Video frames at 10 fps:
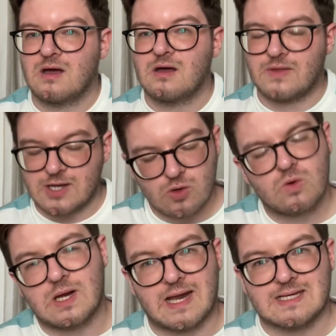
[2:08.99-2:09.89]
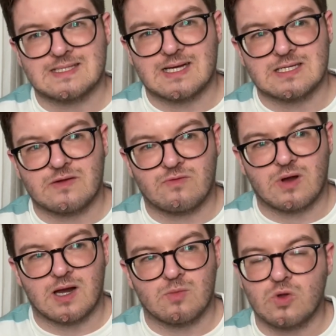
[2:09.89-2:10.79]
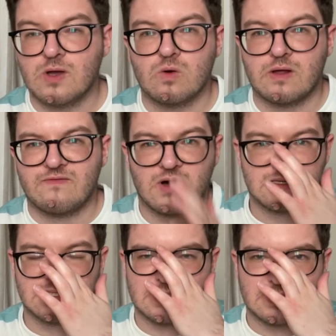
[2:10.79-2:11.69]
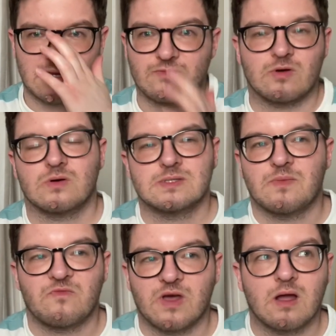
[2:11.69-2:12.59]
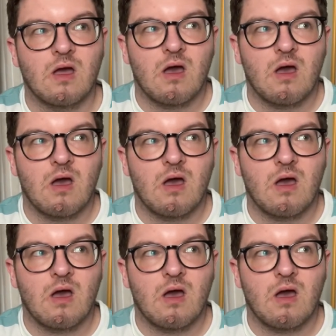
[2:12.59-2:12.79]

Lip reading: they don't call it next day delivery anymore, they call it fastest delivery or something,